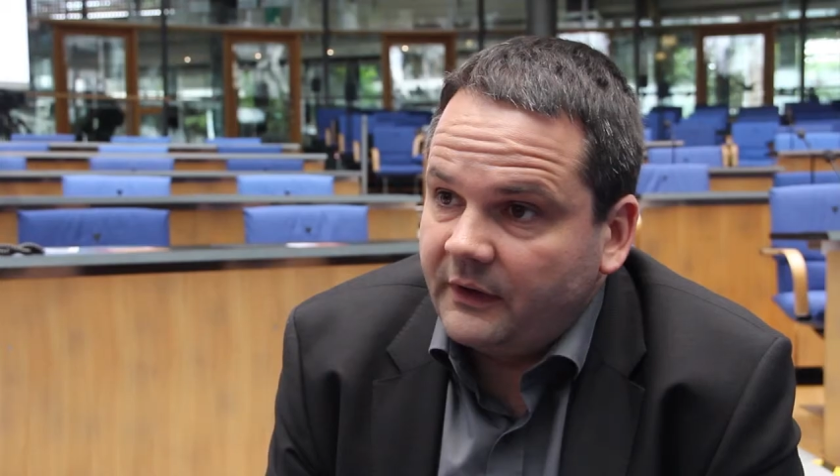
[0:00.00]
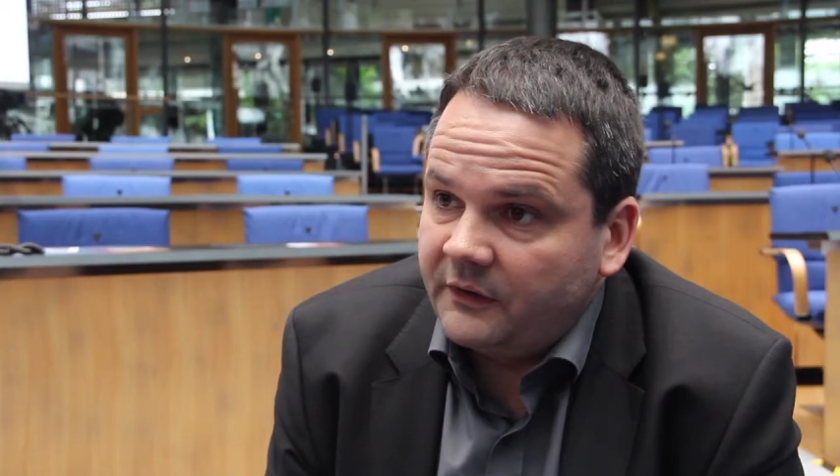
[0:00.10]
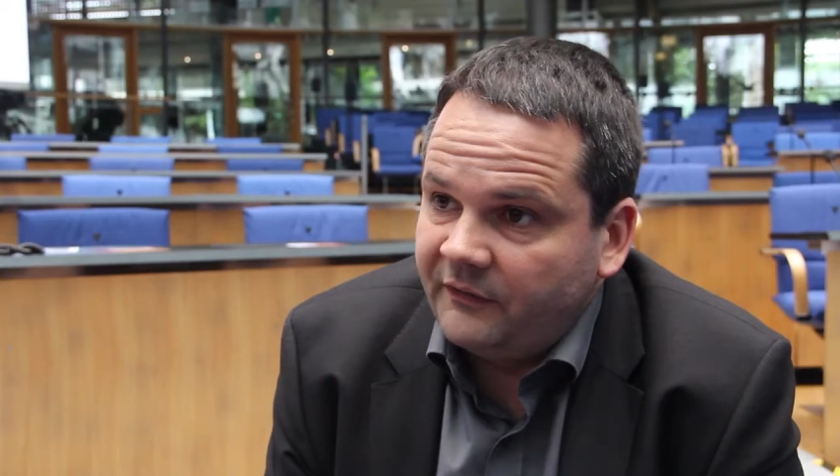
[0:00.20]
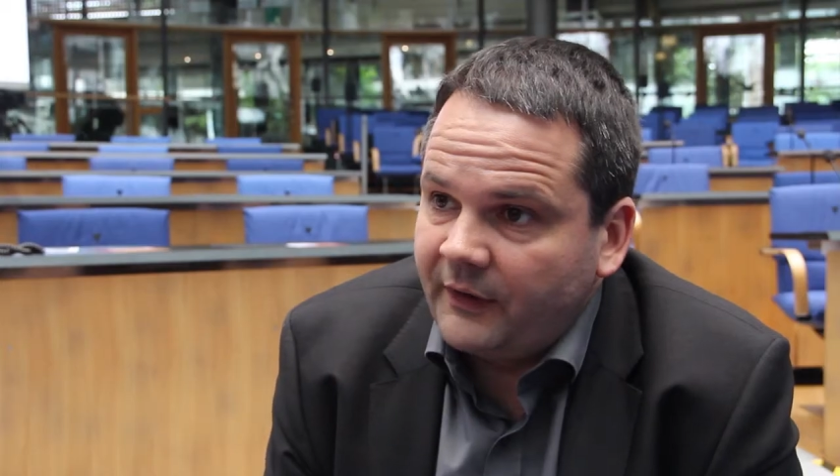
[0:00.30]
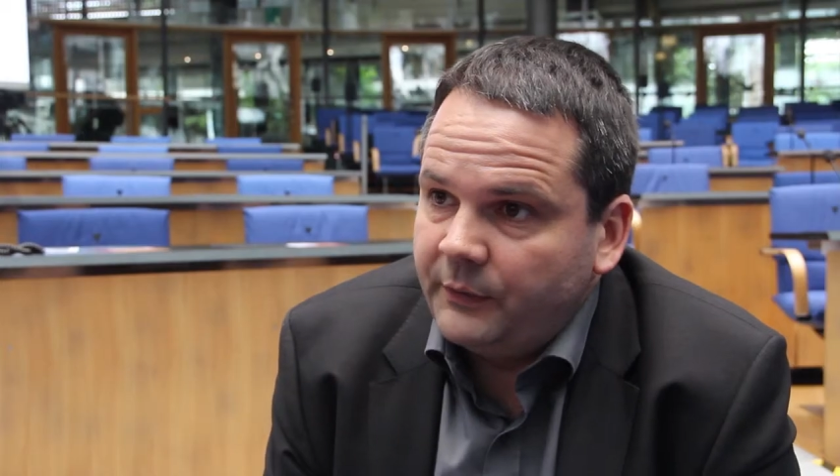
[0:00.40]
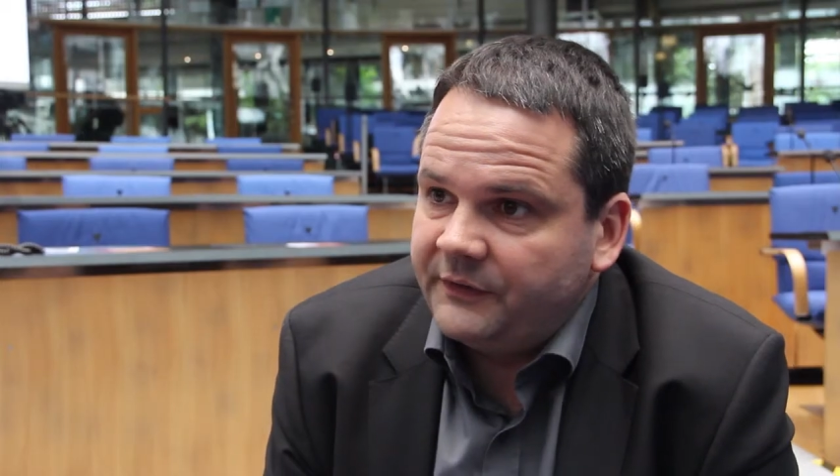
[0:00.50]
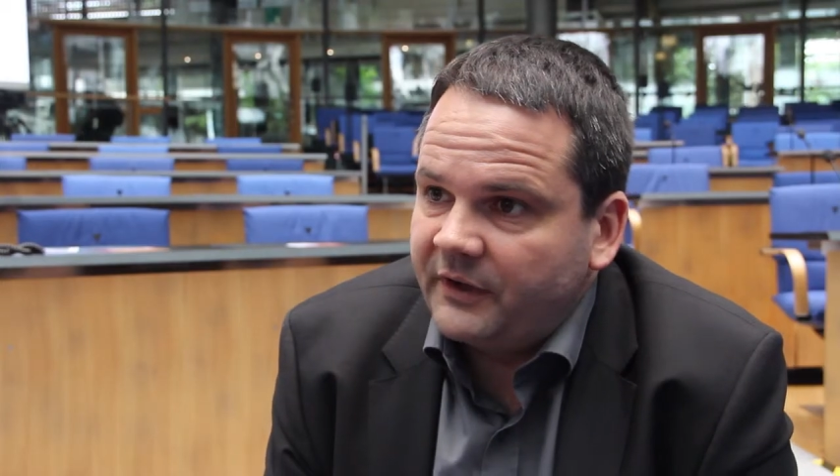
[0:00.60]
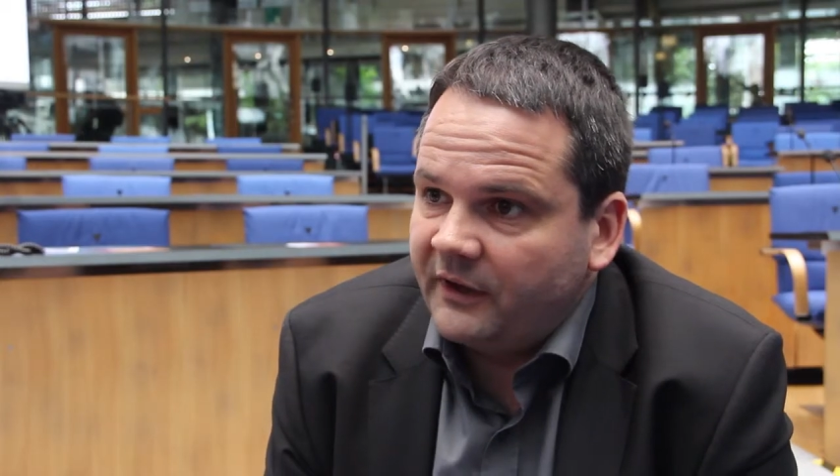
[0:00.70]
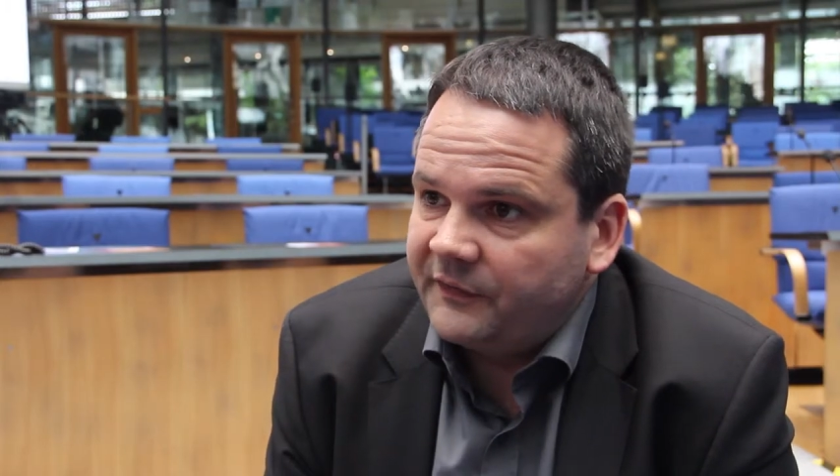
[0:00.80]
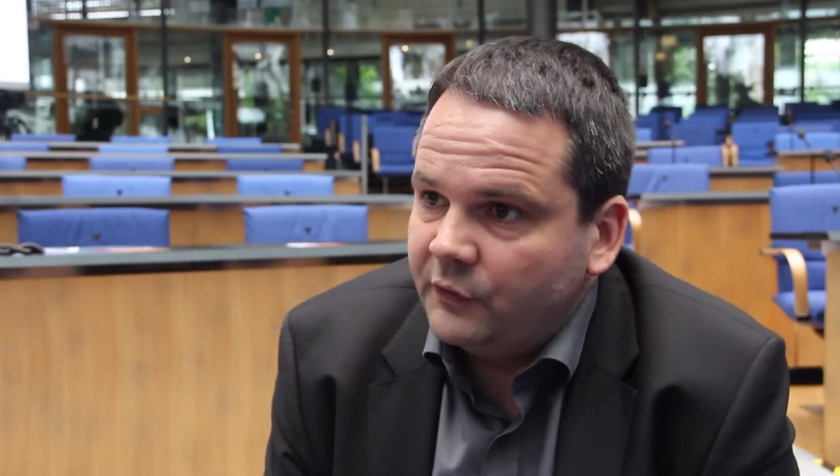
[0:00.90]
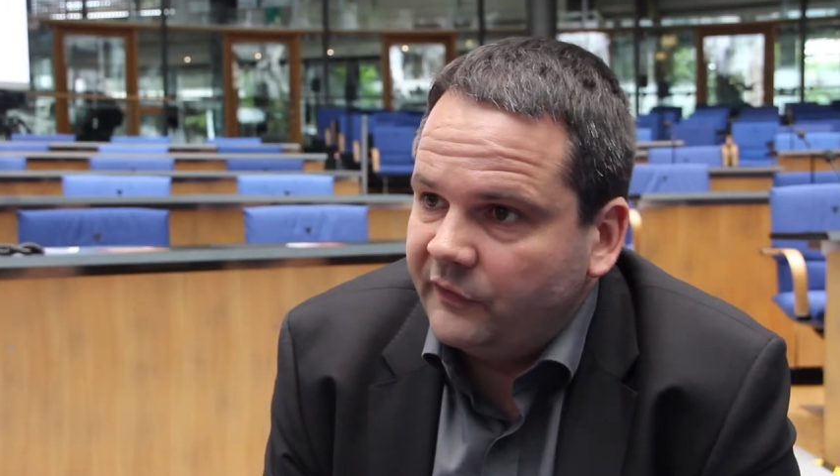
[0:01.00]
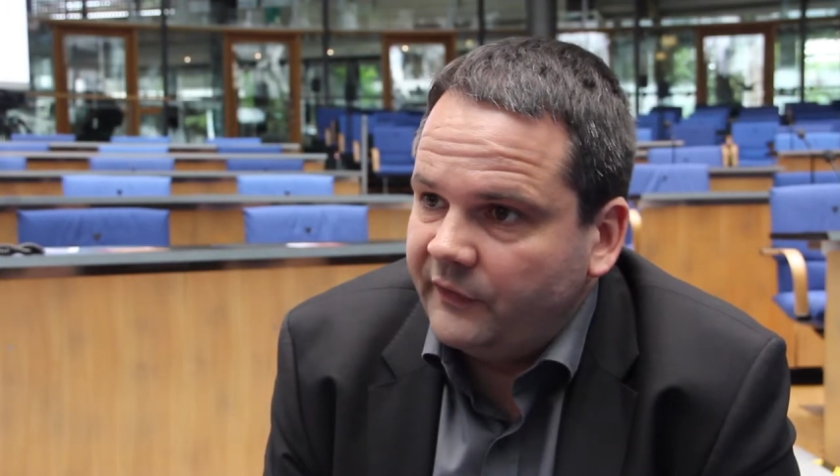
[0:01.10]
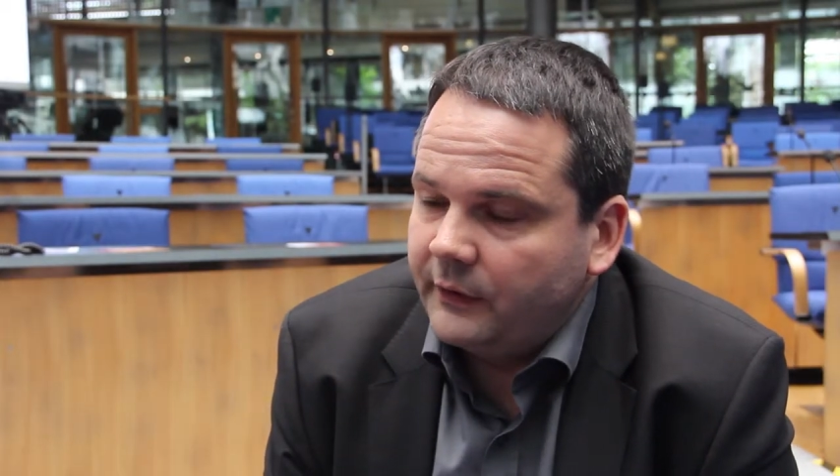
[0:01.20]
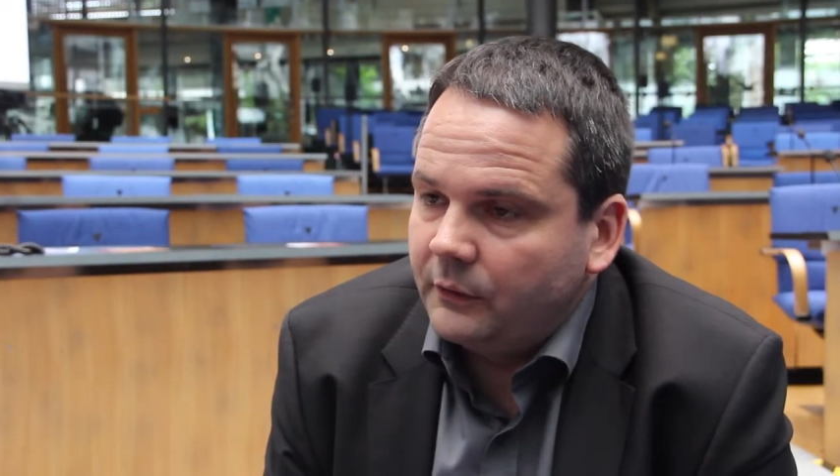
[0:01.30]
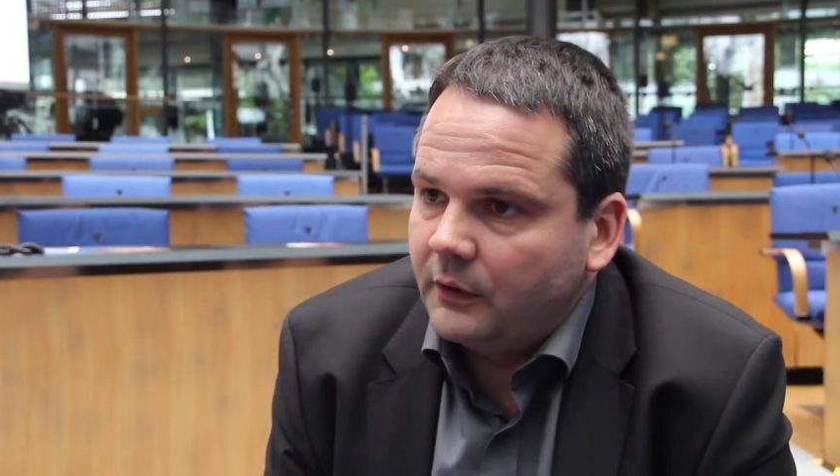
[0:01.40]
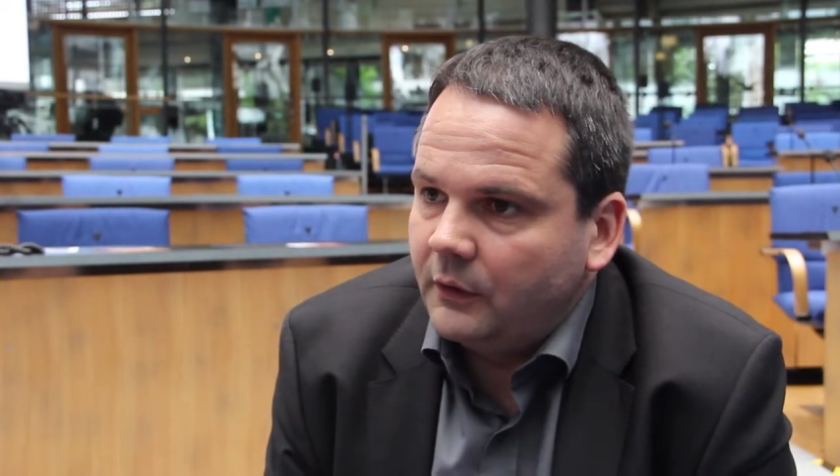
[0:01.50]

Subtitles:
It's very tough to figure